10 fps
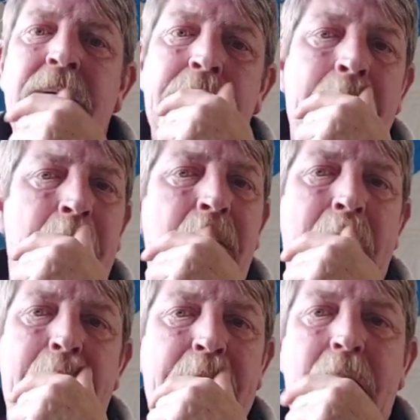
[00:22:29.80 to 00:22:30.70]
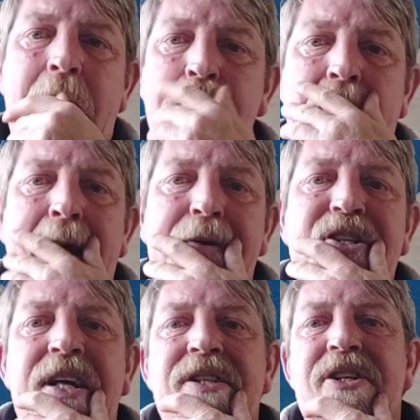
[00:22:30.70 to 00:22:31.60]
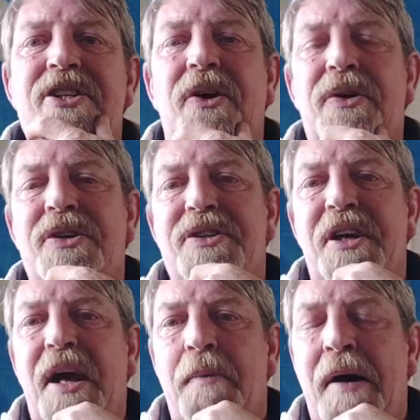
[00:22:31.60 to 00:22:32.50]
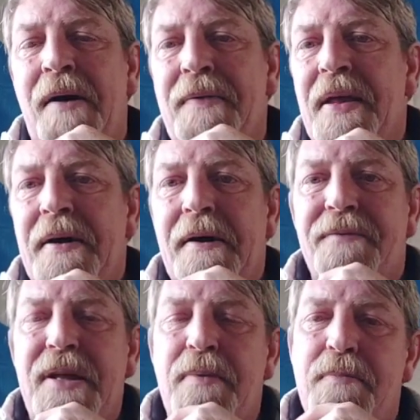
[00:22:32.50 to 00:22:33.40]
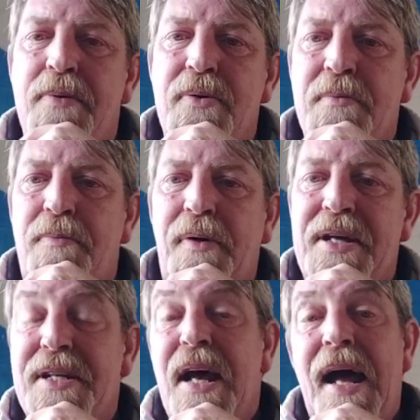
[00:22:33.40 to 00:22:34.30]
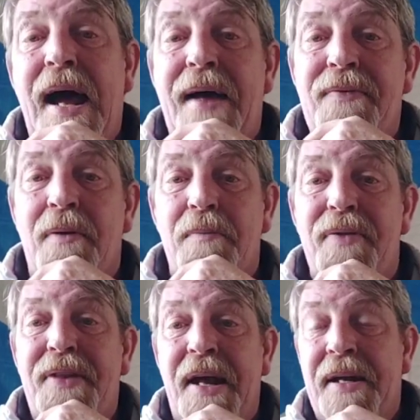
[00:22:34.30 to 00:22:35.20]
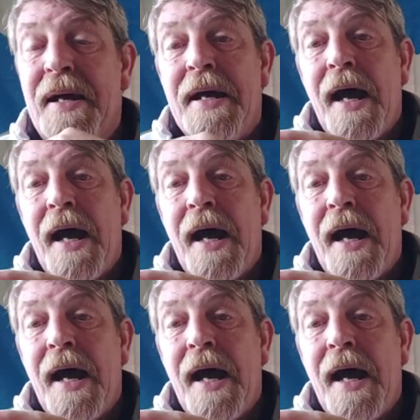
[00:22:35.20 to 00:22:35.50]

You know, and better change in structures of command have to be put in place at number 10.